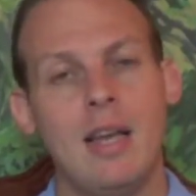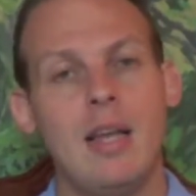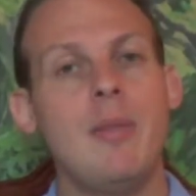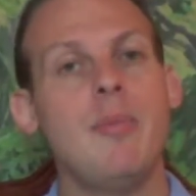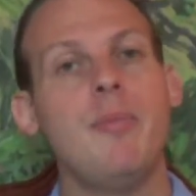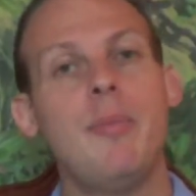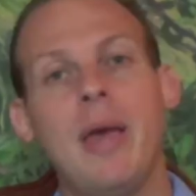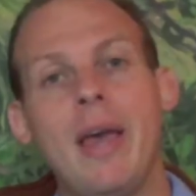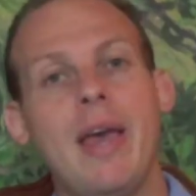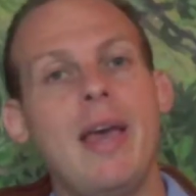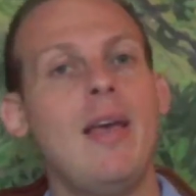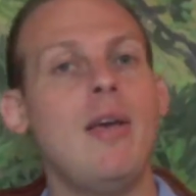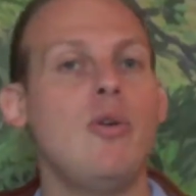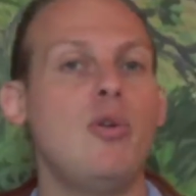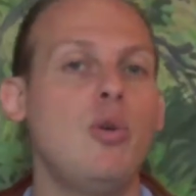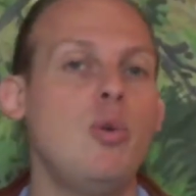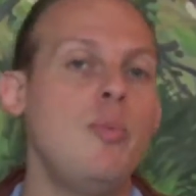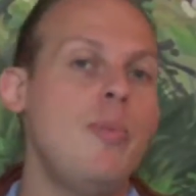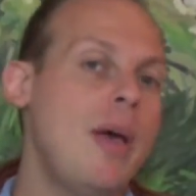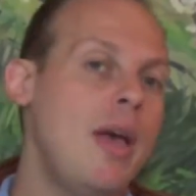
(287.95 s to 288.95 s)

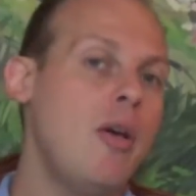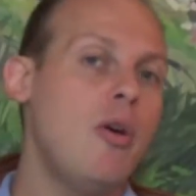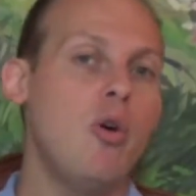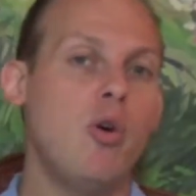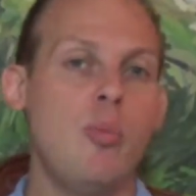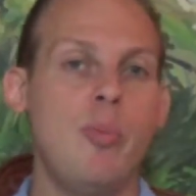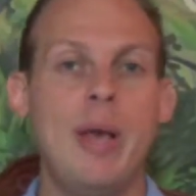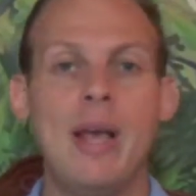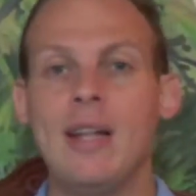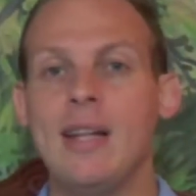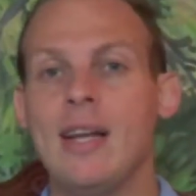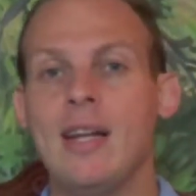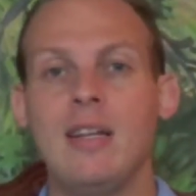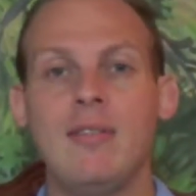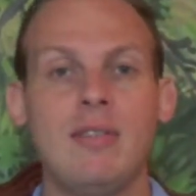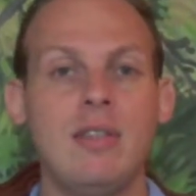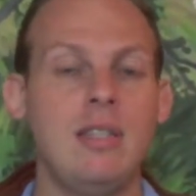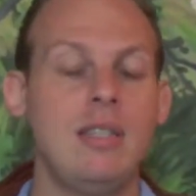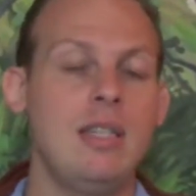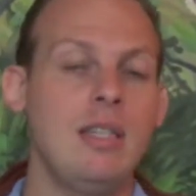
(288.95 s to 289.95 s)
you may or may not
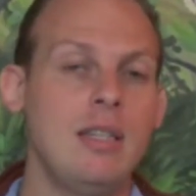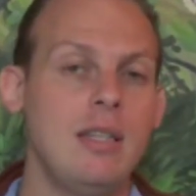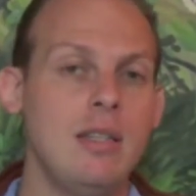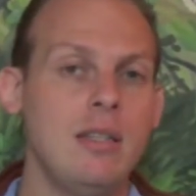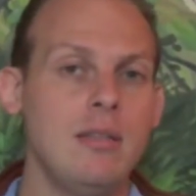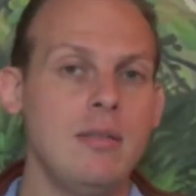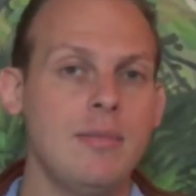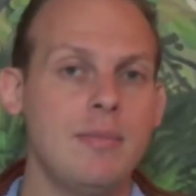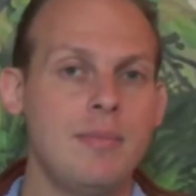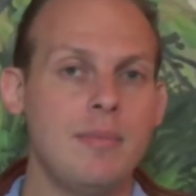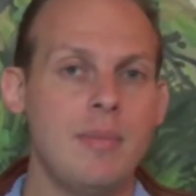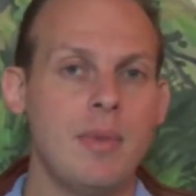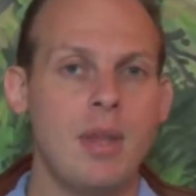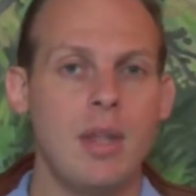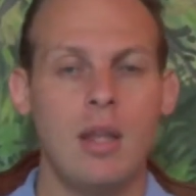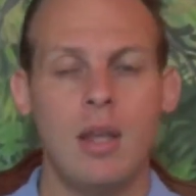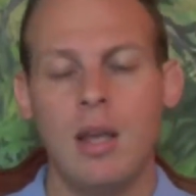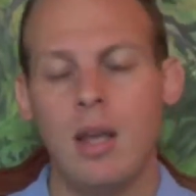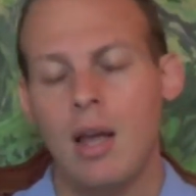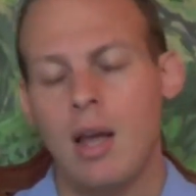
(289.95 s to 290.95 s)
even need it.
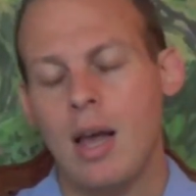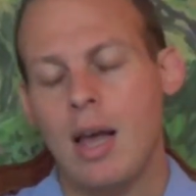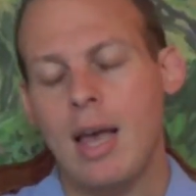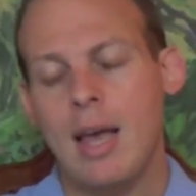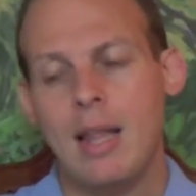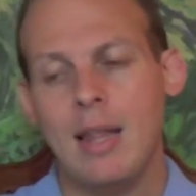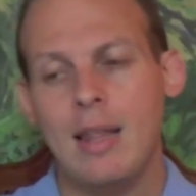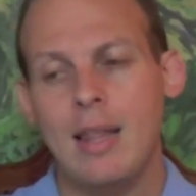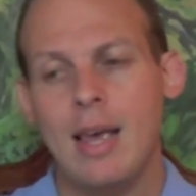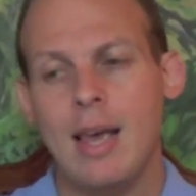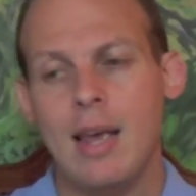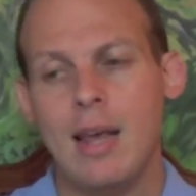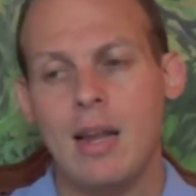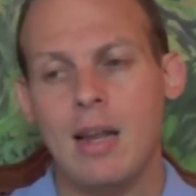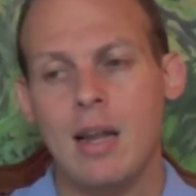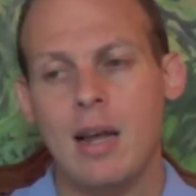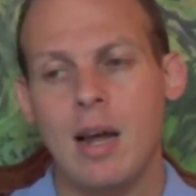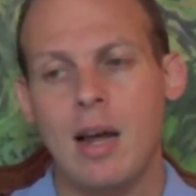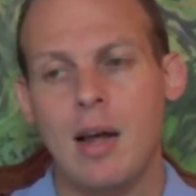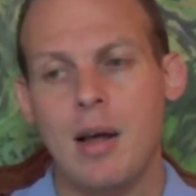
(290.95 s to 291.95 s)
And
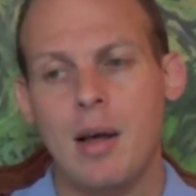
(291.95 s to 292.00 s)
then